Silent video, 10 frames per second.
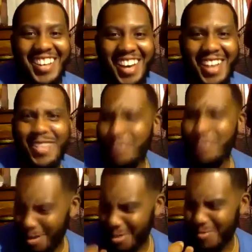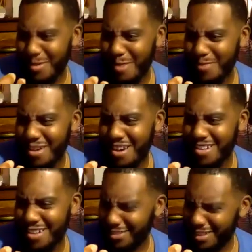IG. It popped up on my page.
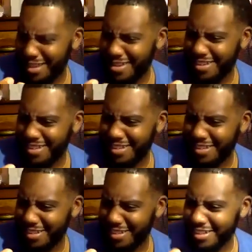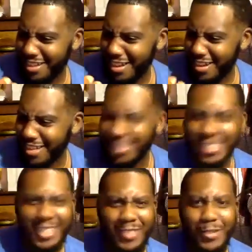I was like,
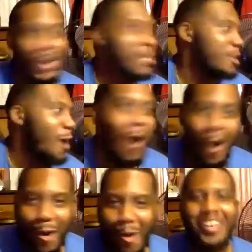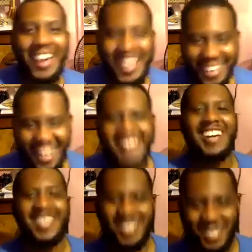click the view. I said, oh, okay, Cam's
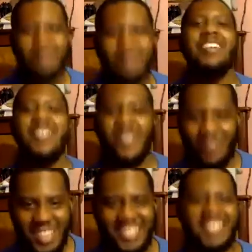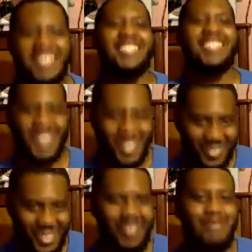out here. He investing in himself.
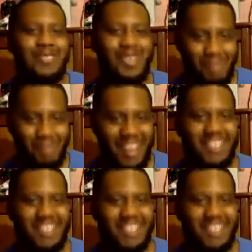That's what I'm talking about.